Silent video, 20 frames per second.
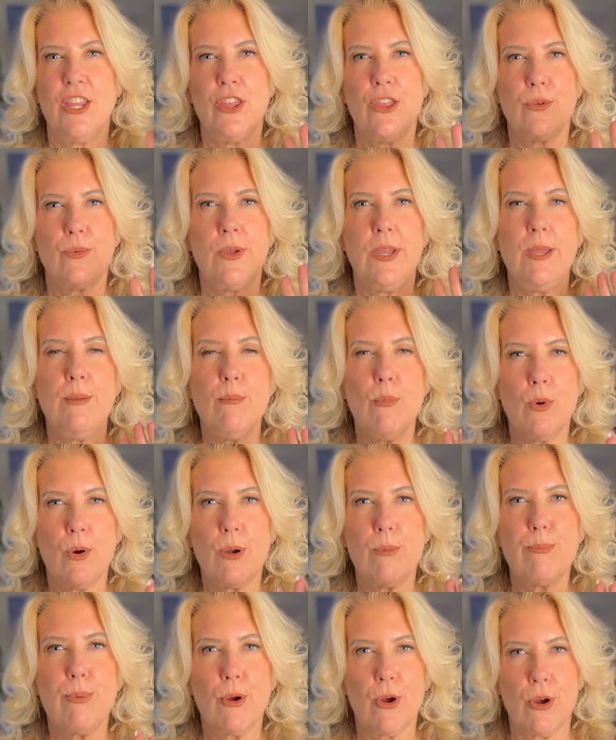3
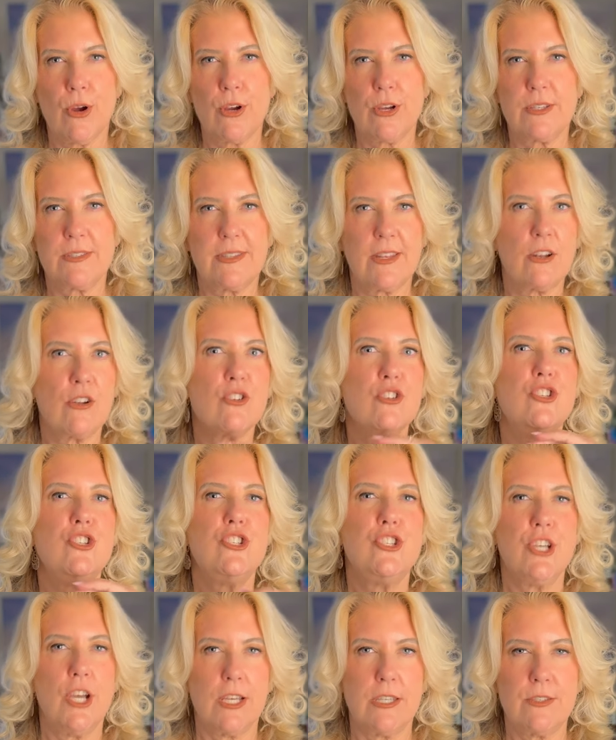more perks that are
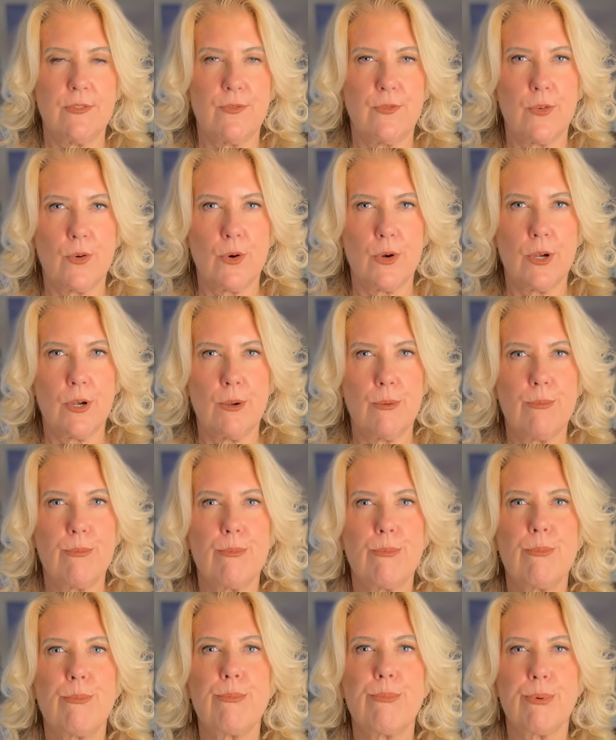just for
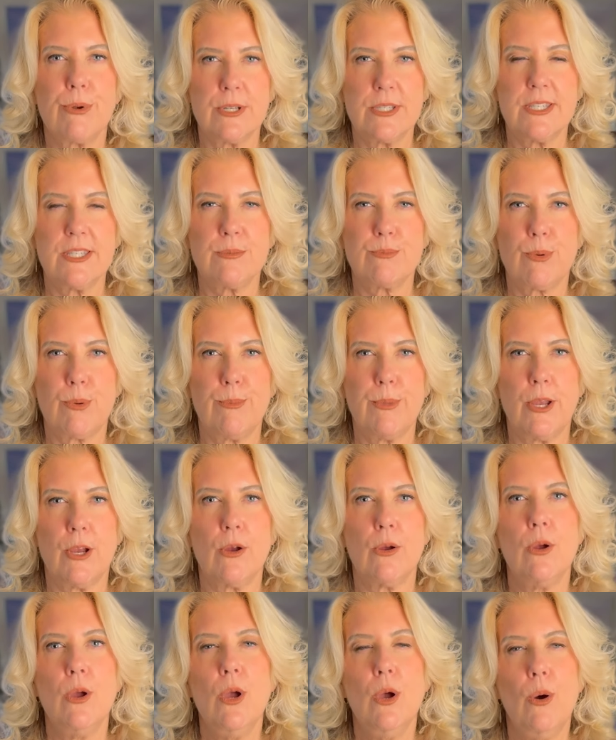Princess
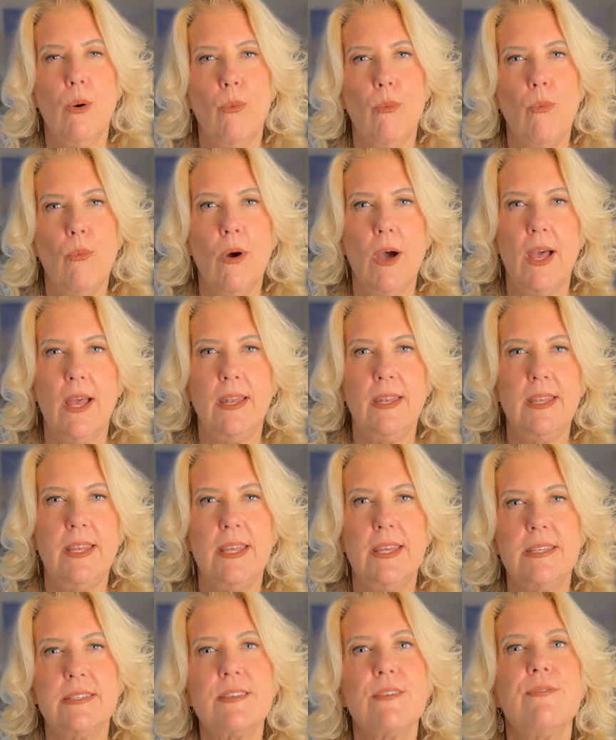Premier. One
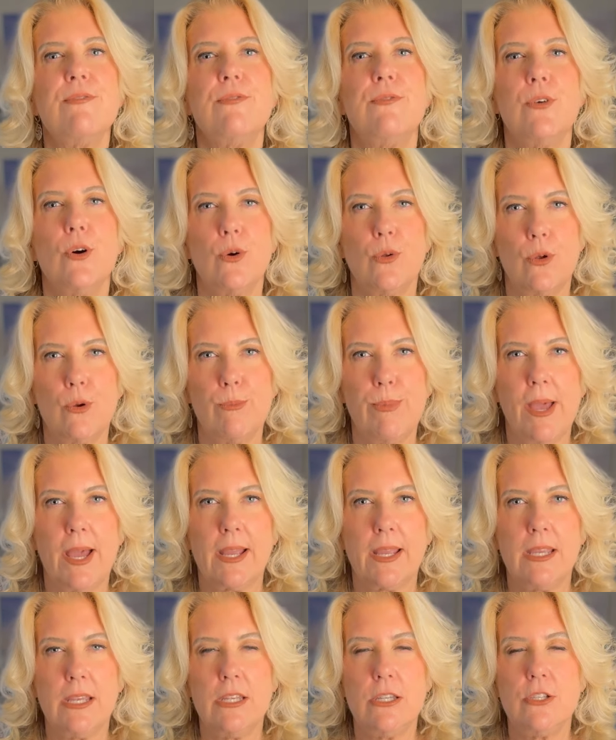is a photo
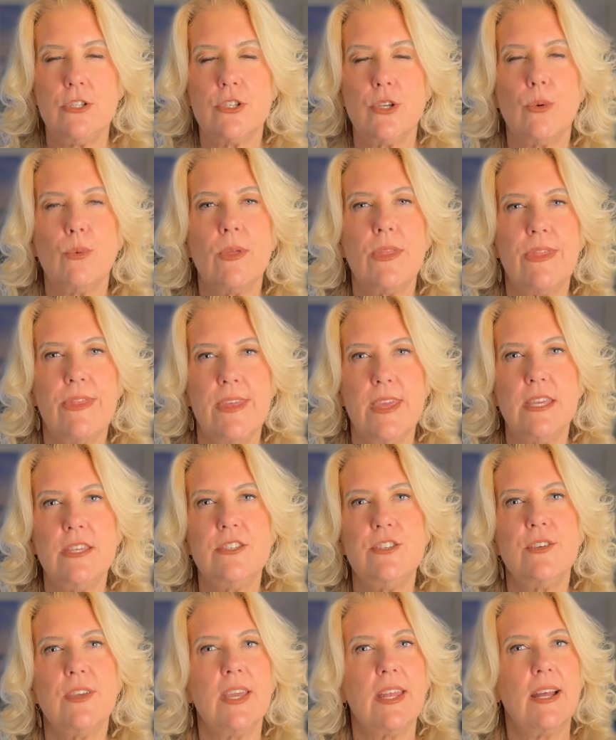package. So with
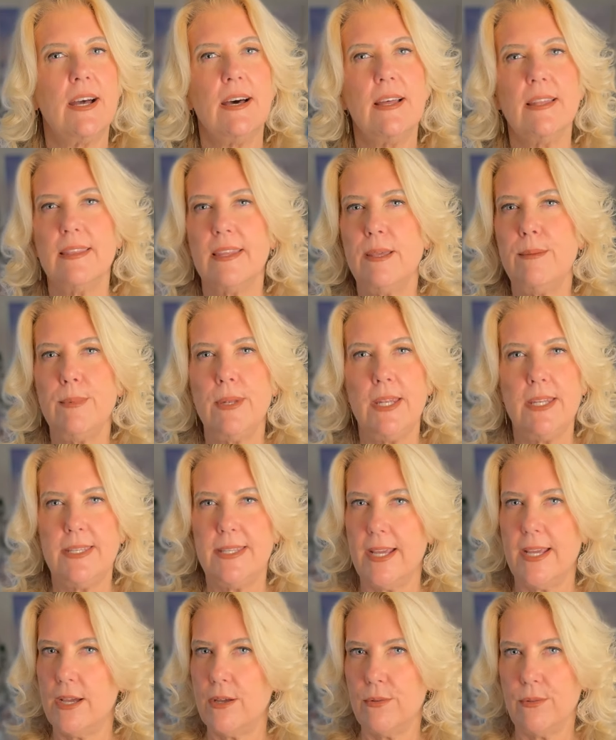this, you get unlimited
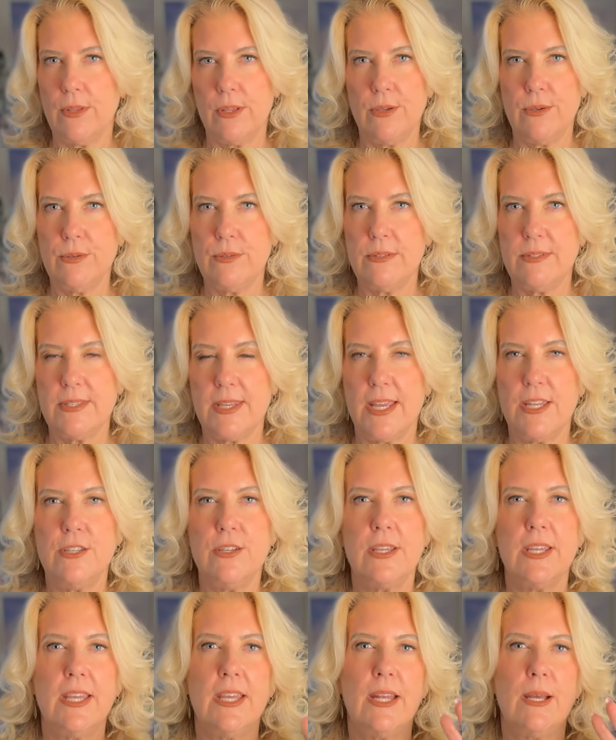downloads and
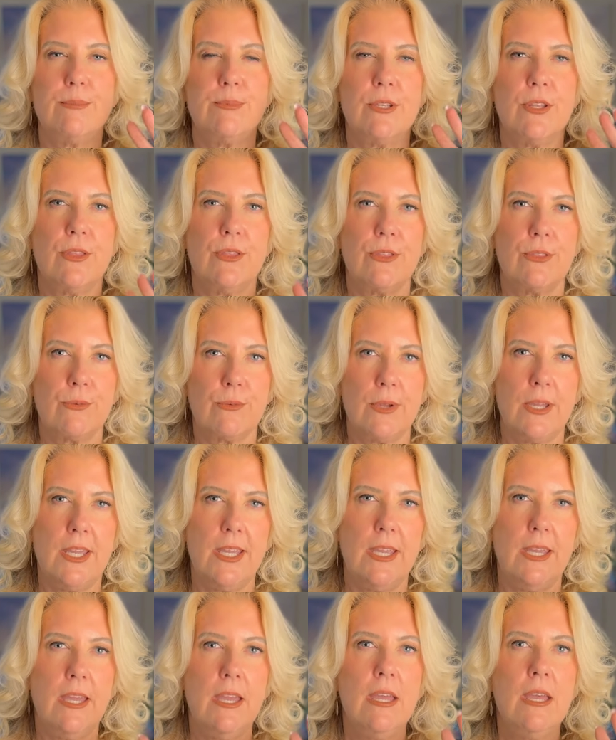you get up to
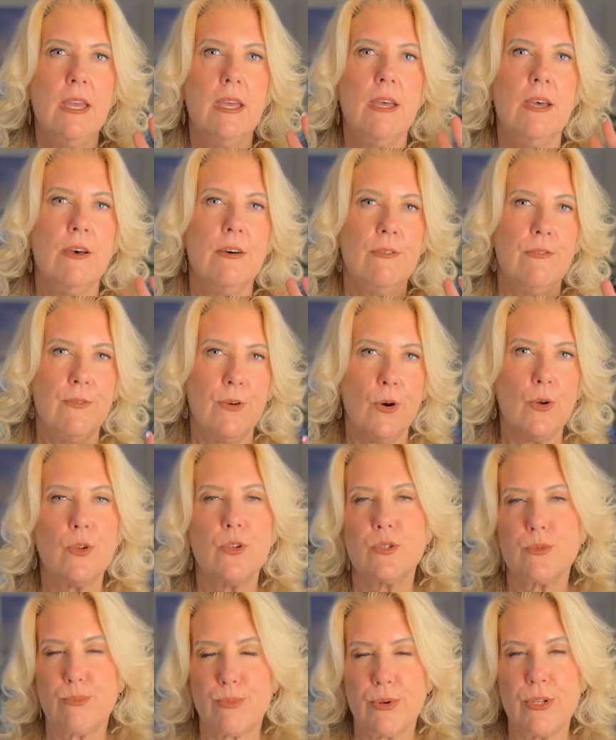3
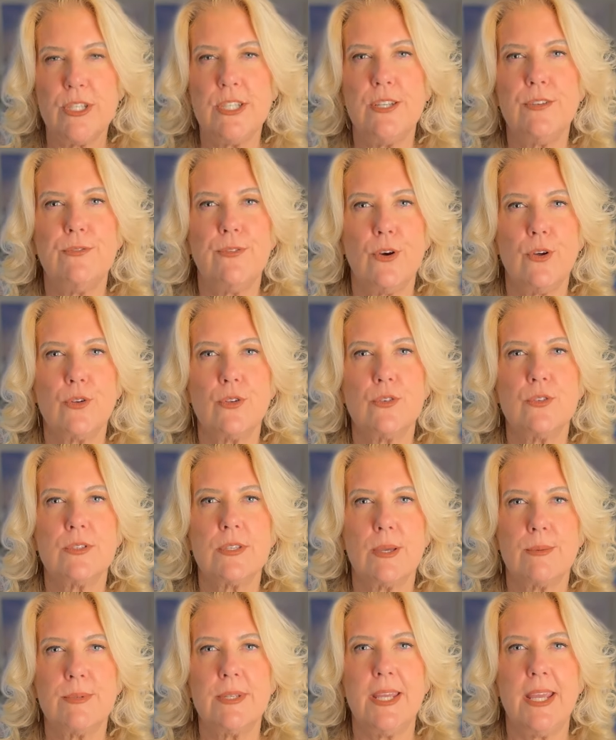photos, printed photos
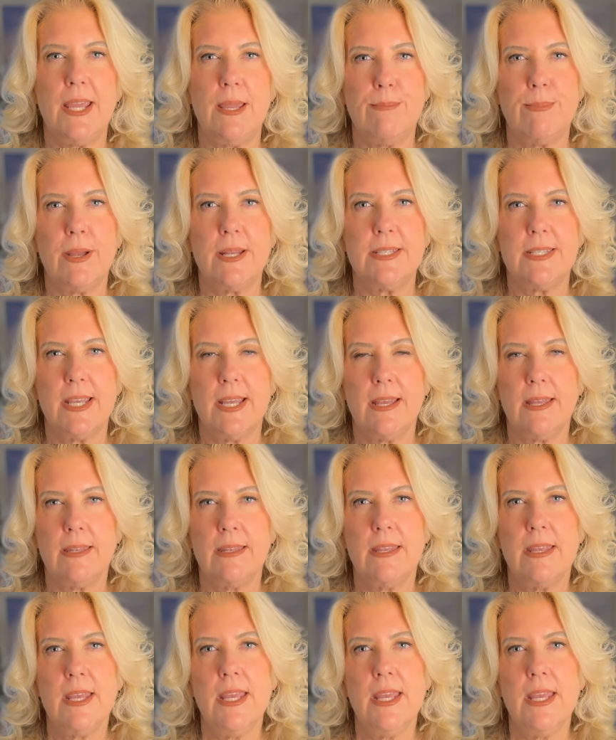up to 8x10.